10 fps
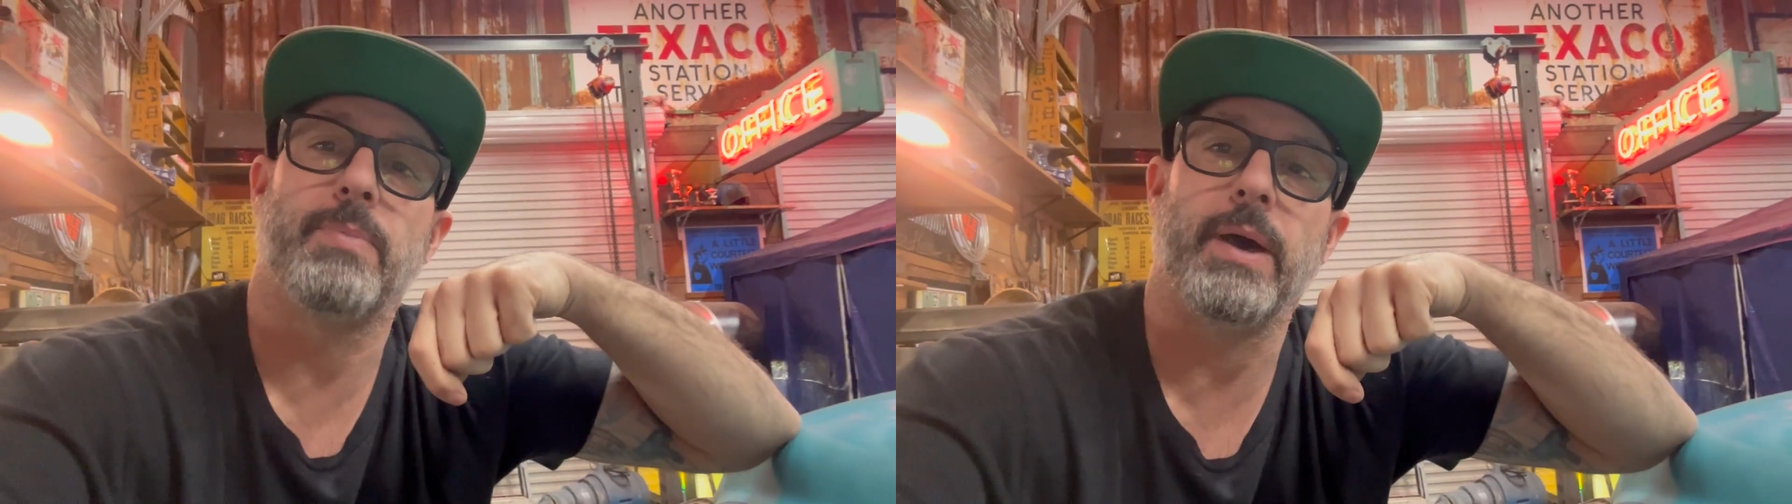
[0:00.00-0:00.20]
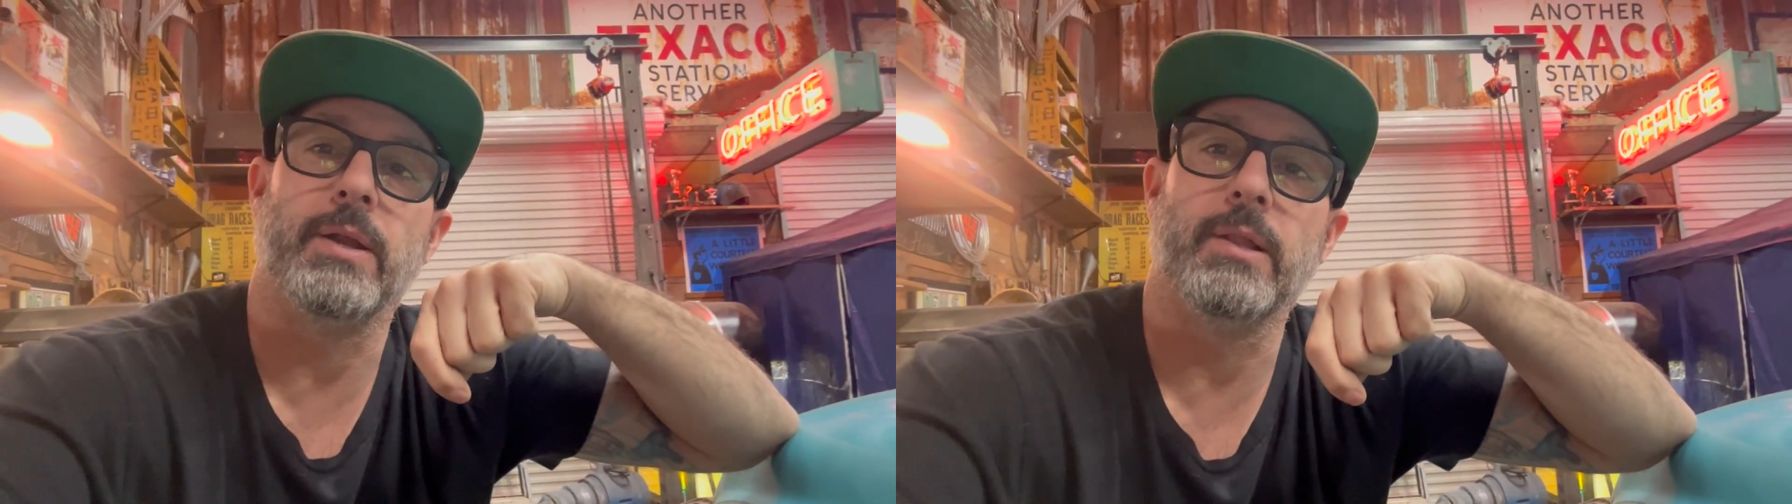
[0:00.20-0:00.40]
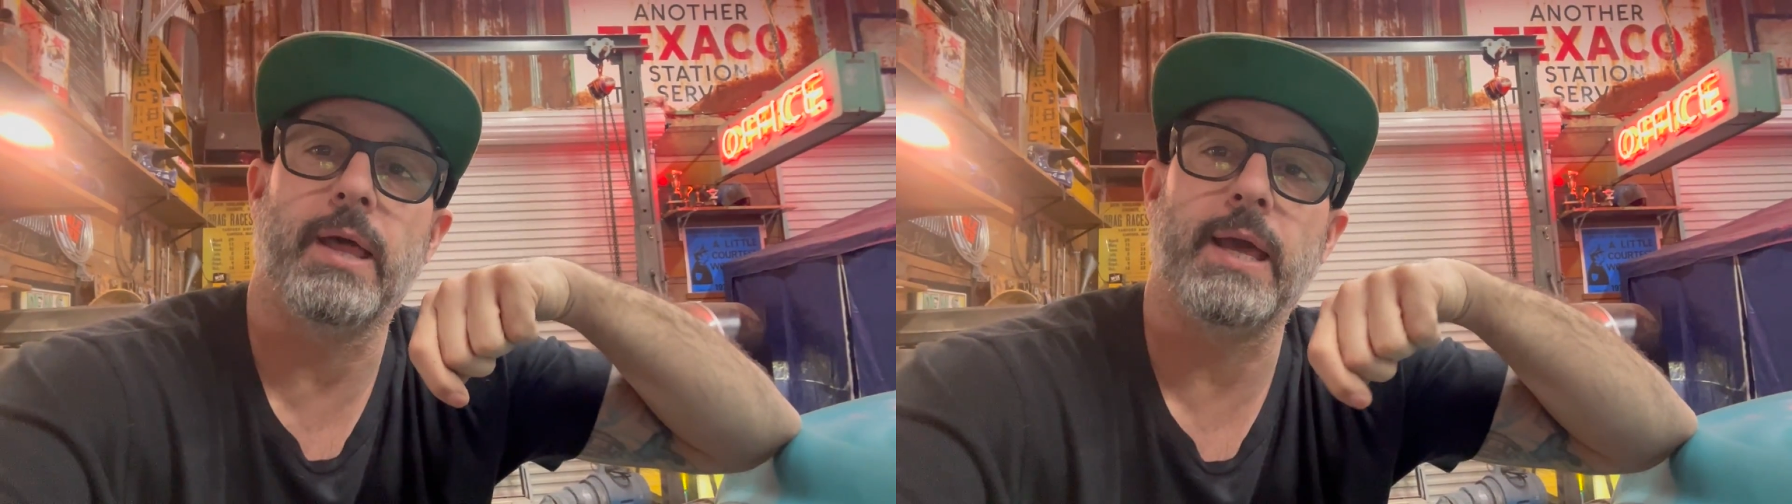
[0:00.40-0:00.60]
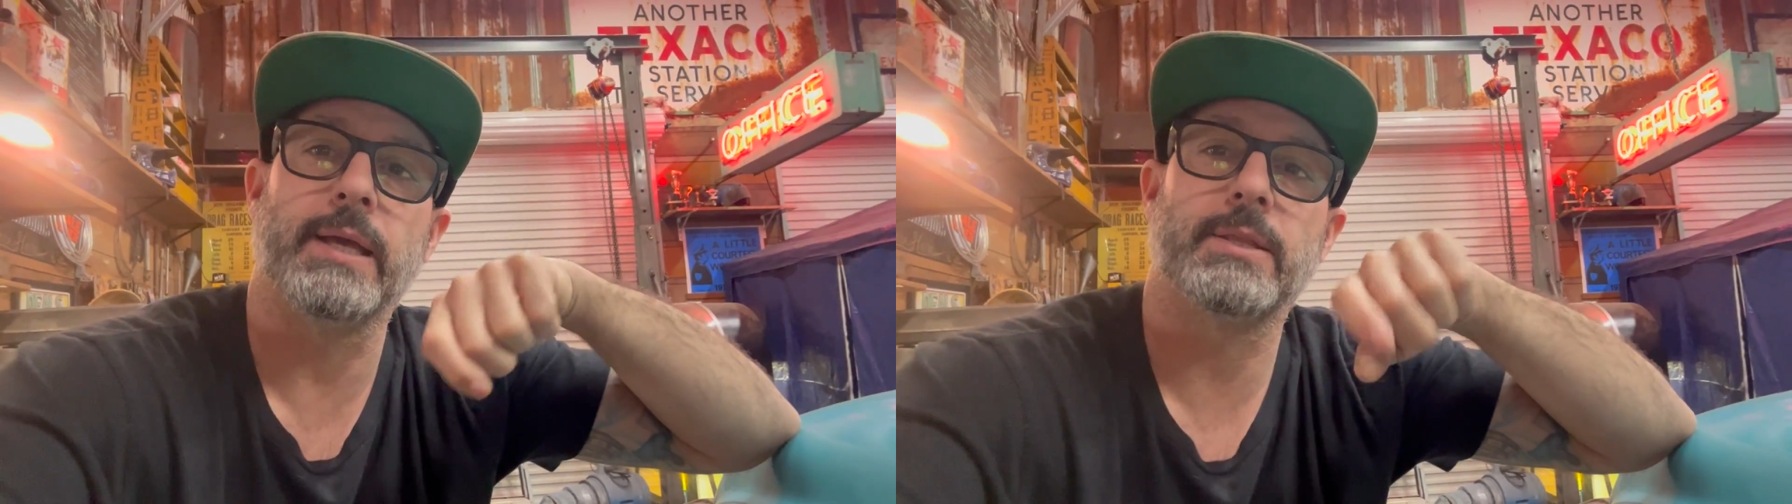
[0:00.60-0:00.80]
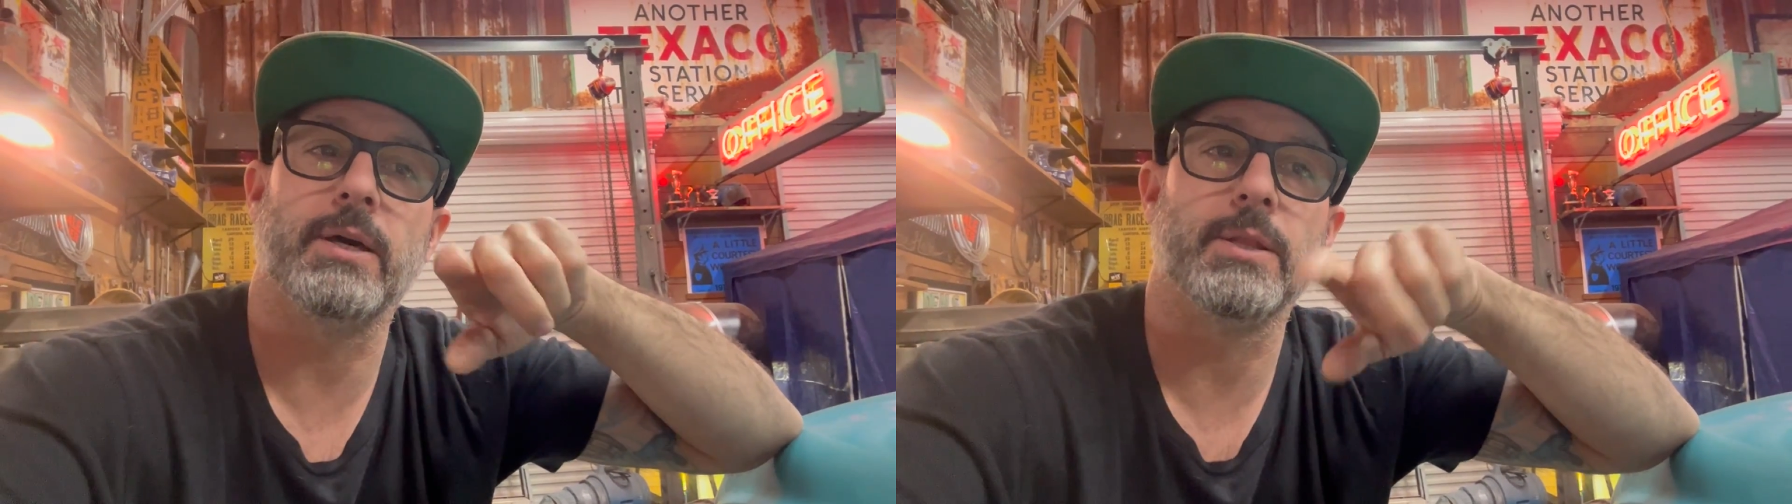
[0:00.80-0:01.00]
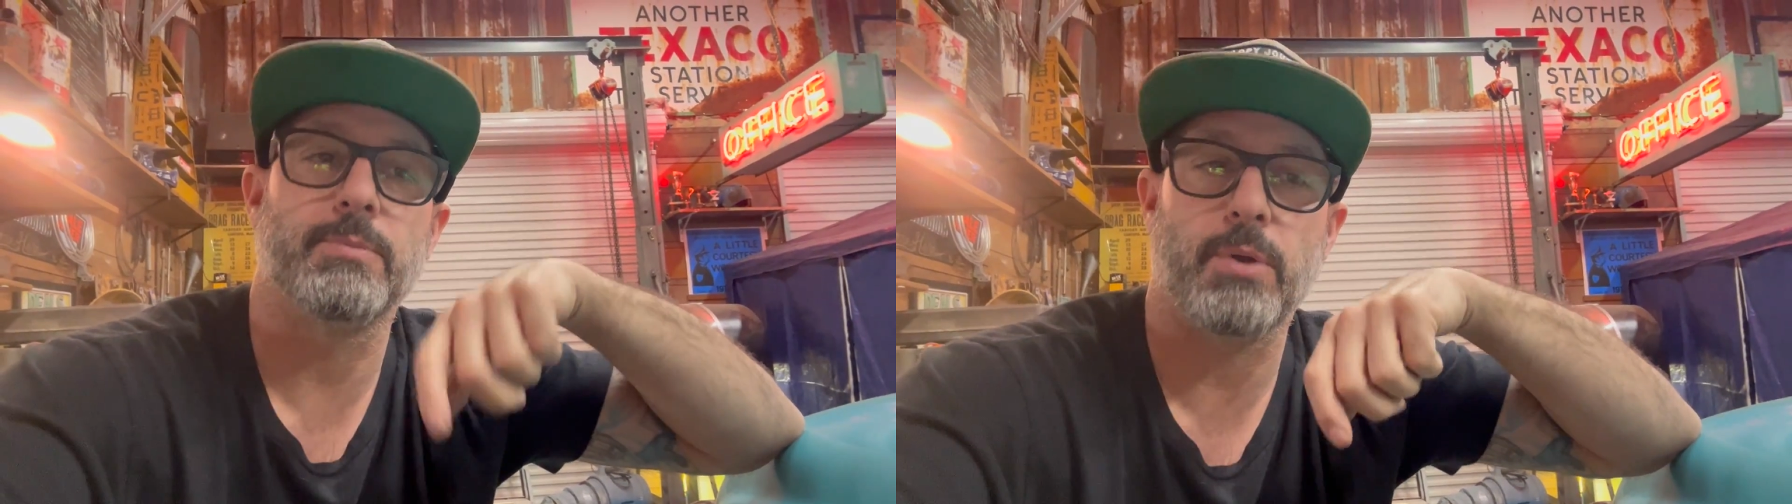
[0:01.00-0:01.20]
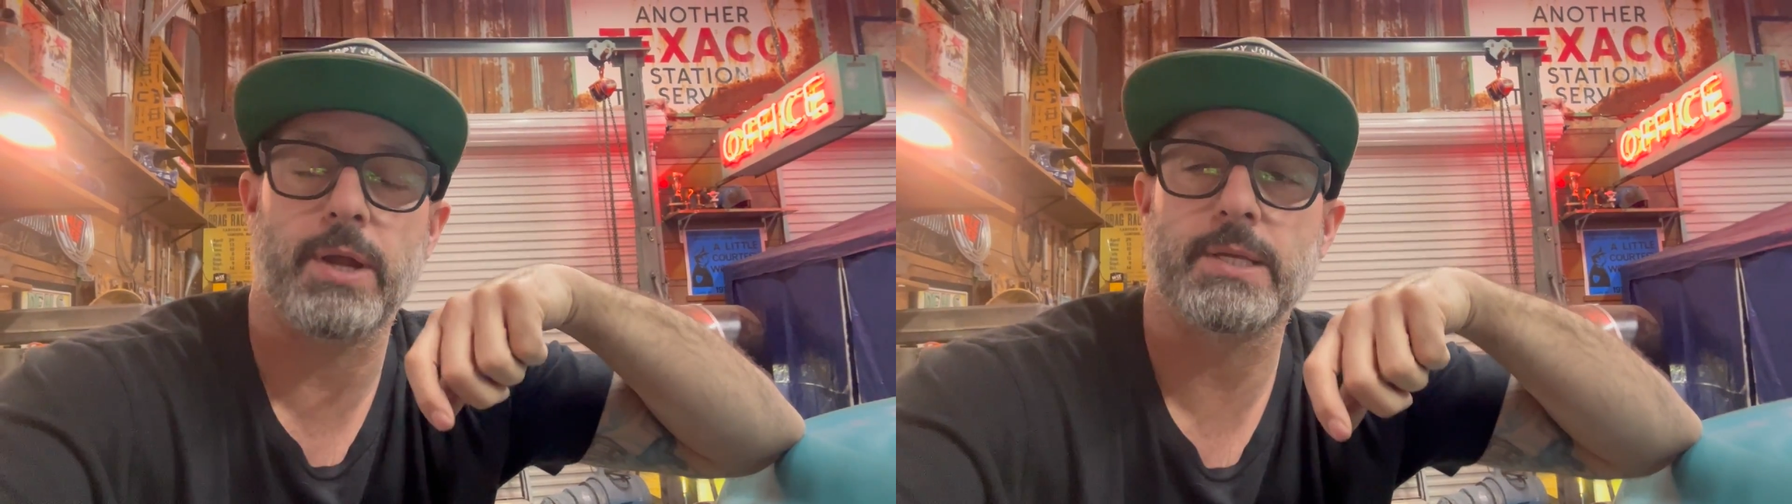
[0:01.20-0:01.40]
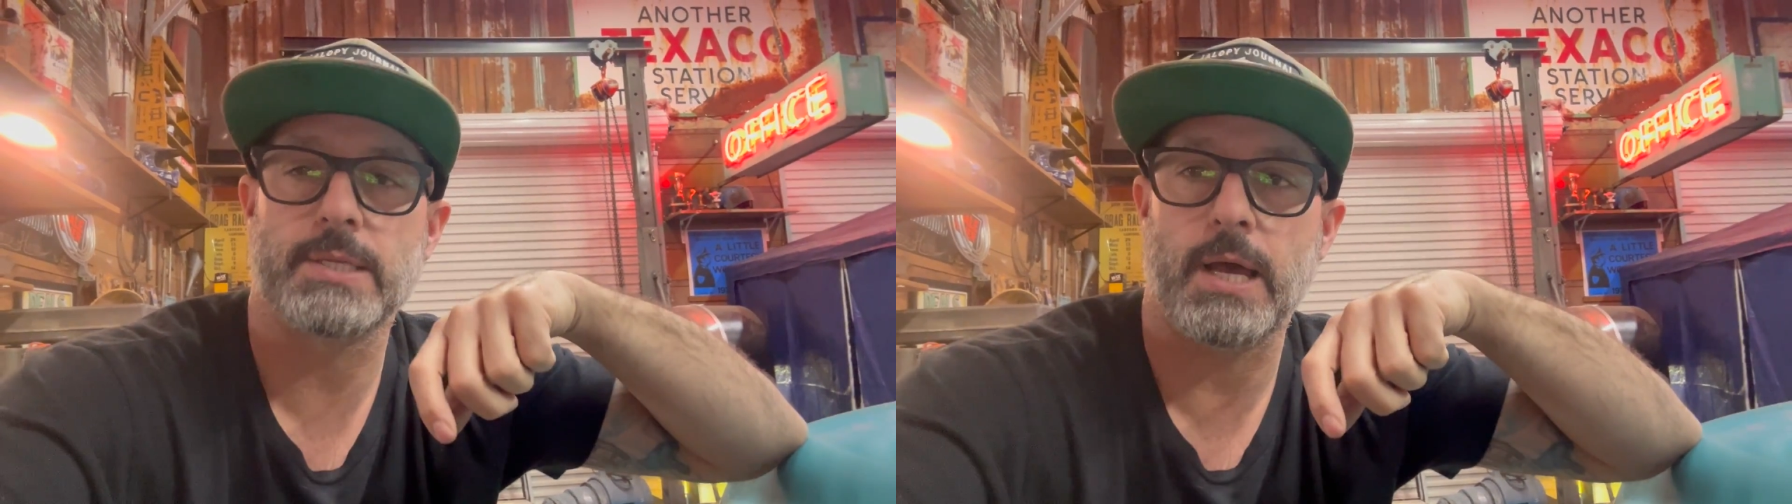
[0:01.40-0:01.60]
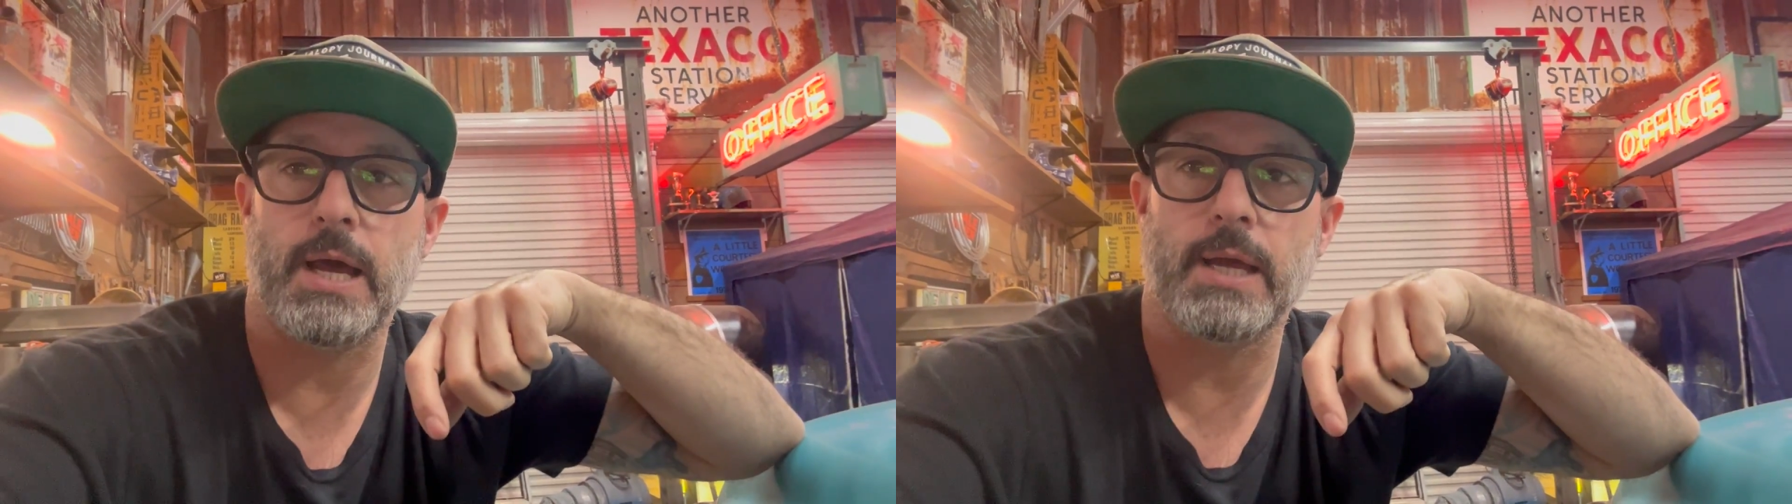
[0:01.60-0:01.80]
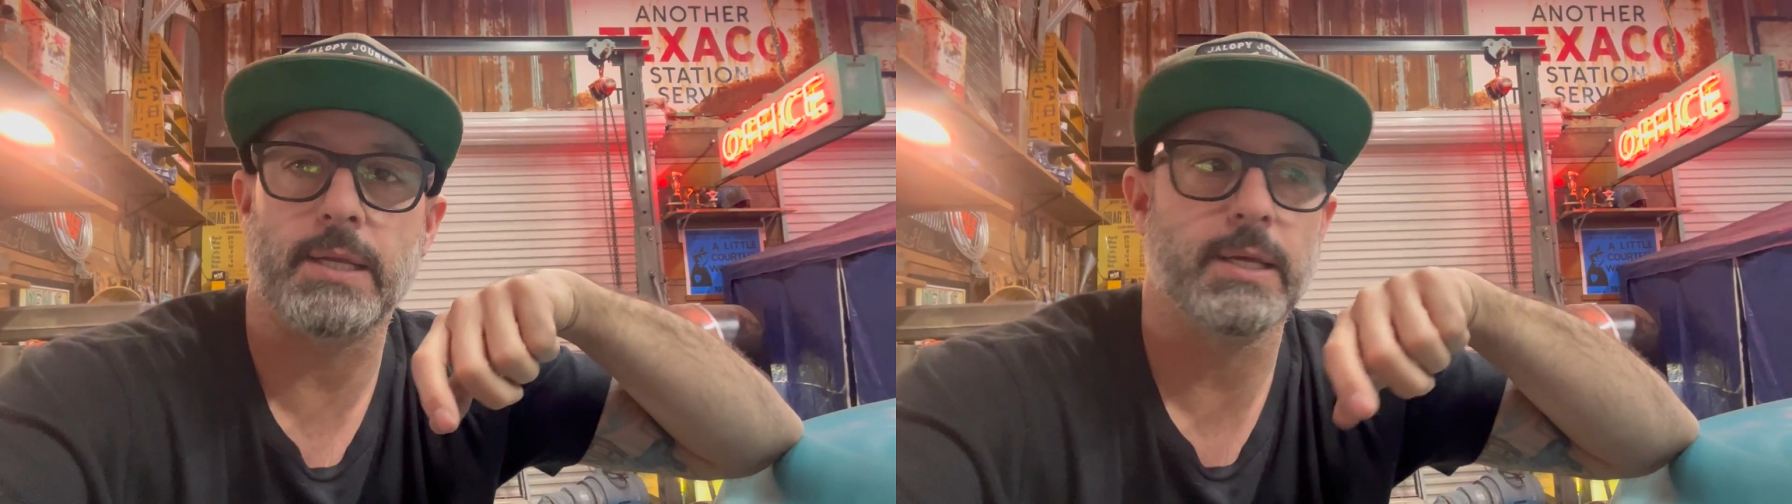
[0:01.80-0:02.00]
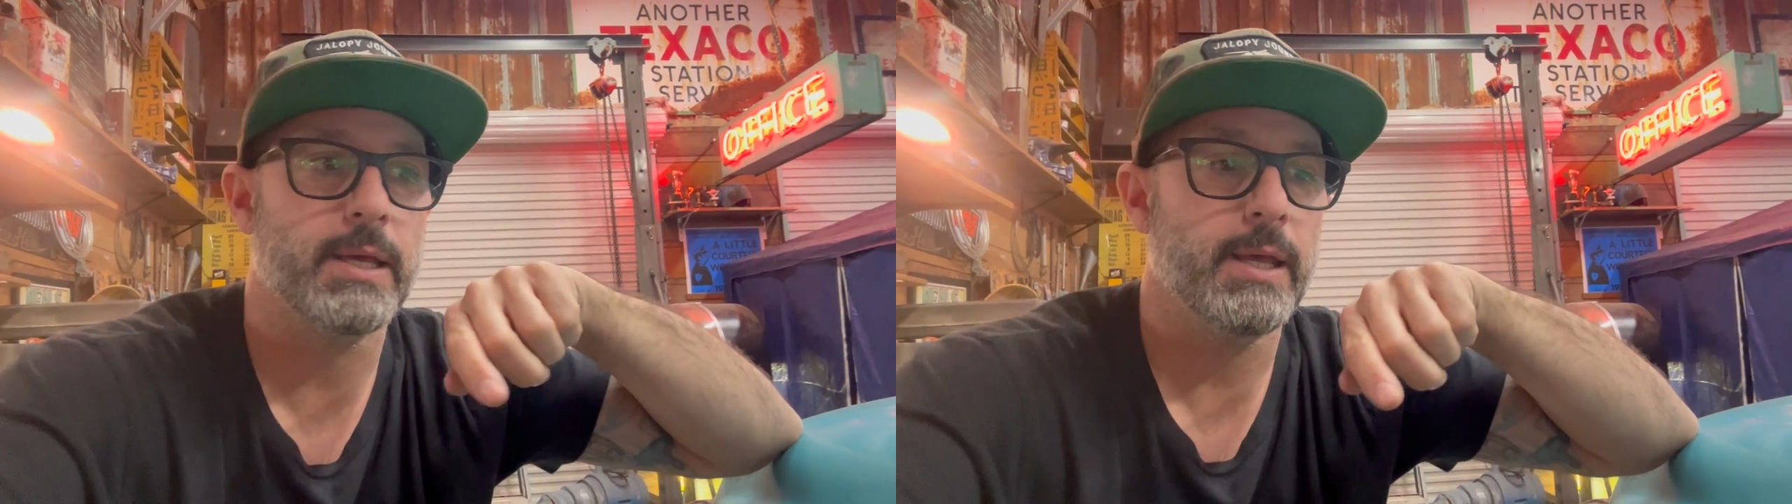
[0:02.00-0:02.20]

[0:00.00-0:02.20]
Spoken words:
pedal length on the brake side